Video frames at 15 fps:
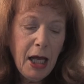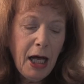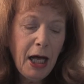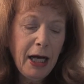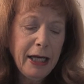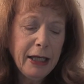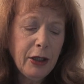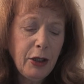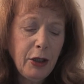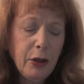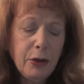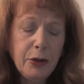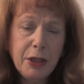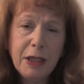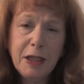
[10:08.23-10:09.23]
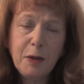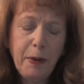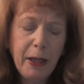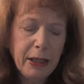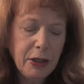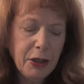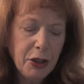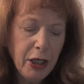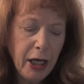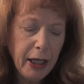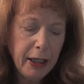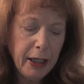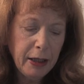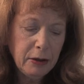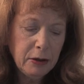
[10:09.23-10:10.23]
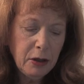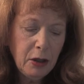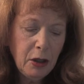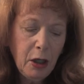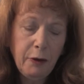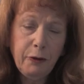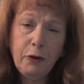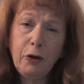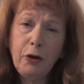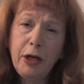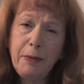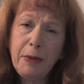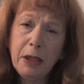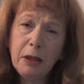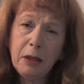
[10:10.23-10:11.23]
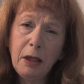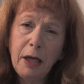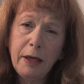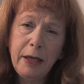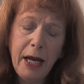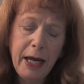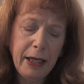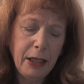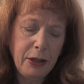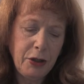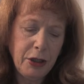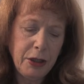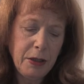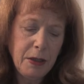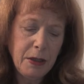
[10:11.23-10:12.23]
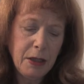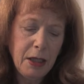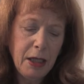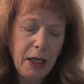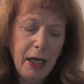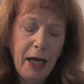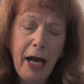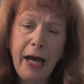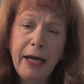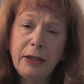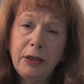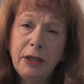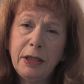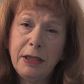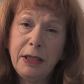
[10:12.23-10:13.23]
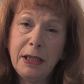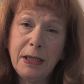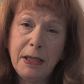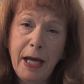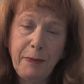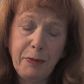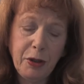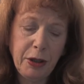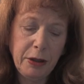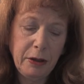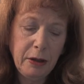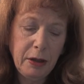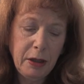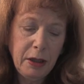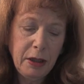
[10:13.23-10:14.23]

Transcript: I accuse Inspector Schacher of criminal negligence and deception